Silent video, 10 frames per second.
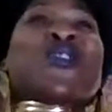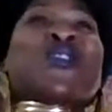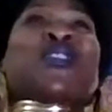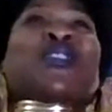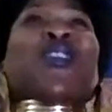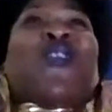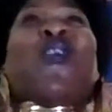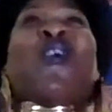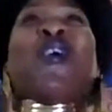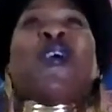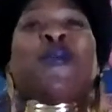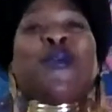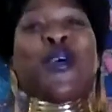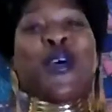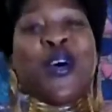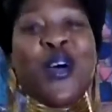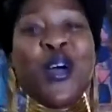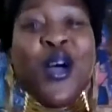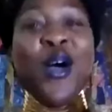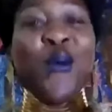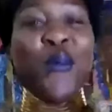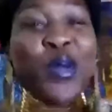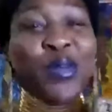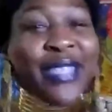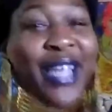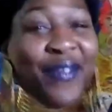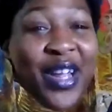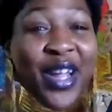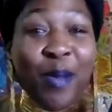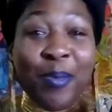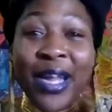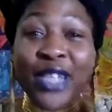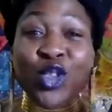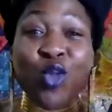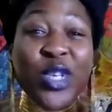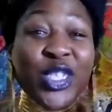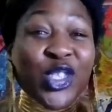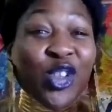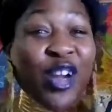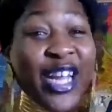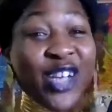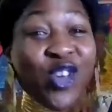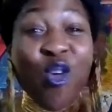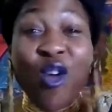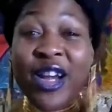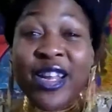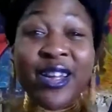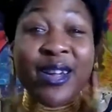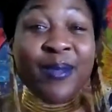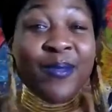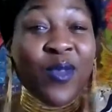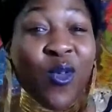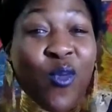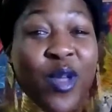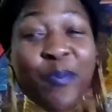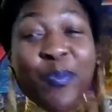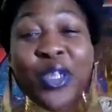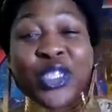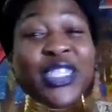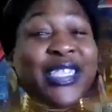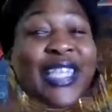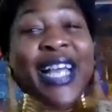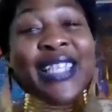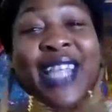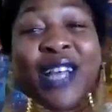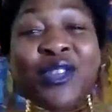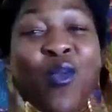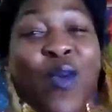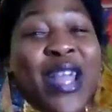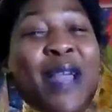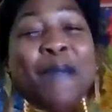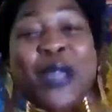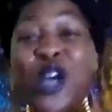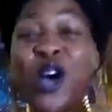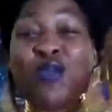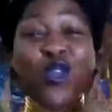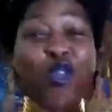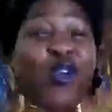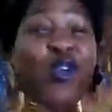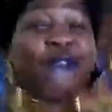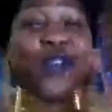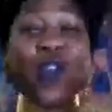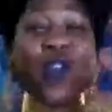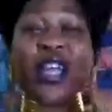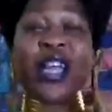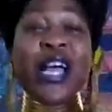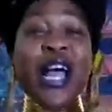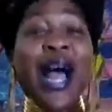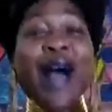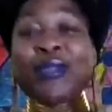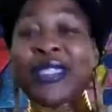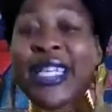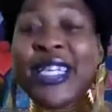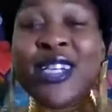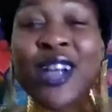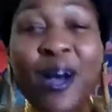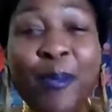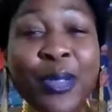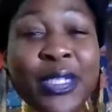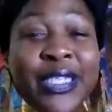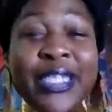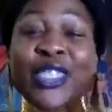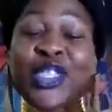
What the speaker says: So we was giving him pleasure. We started ignoring him. We pushed his ass out the way, and me and her were going for it. I was eating her pussy.